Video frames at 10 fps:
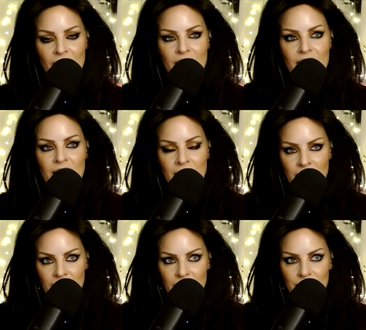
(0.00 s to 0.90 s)

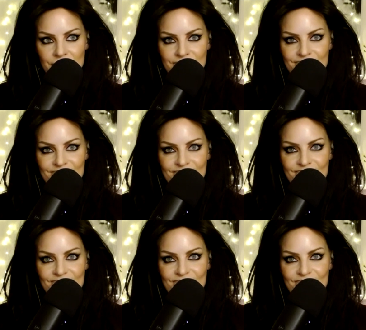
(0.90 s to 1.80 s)

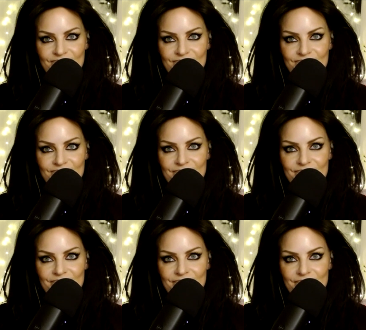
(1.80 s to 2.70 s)

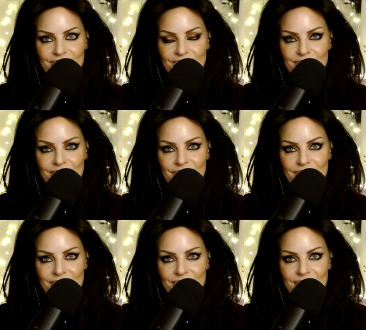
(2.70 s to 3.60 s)
[no speech]